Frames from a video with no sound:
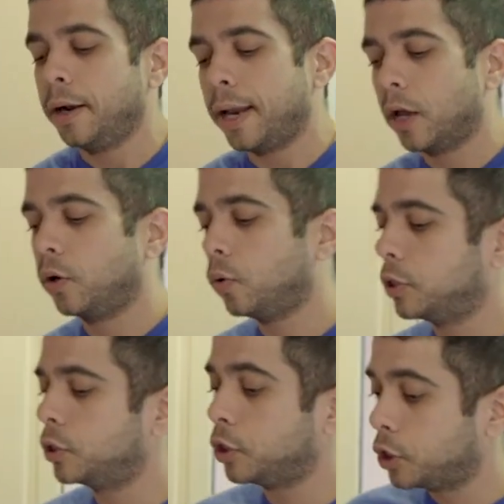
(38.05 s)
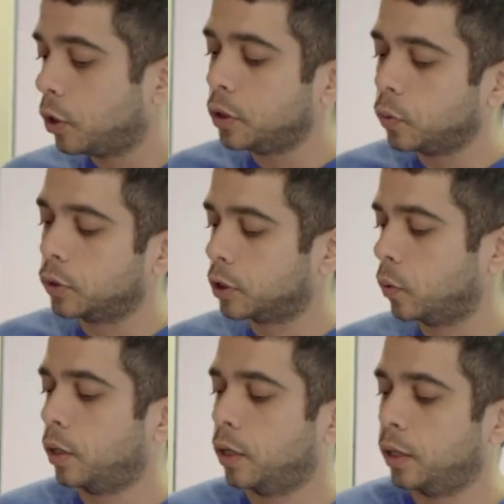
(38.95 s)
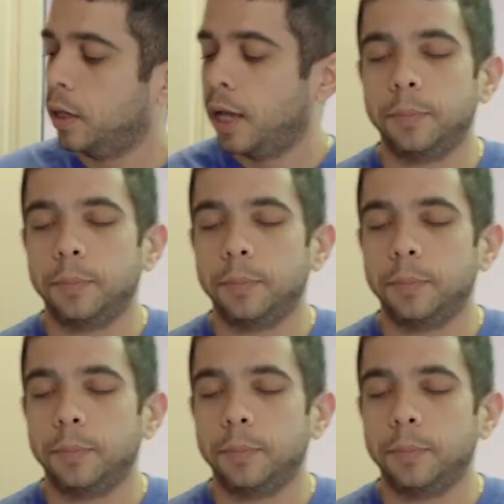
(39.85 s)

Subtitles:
Now, in order to show you what's going on,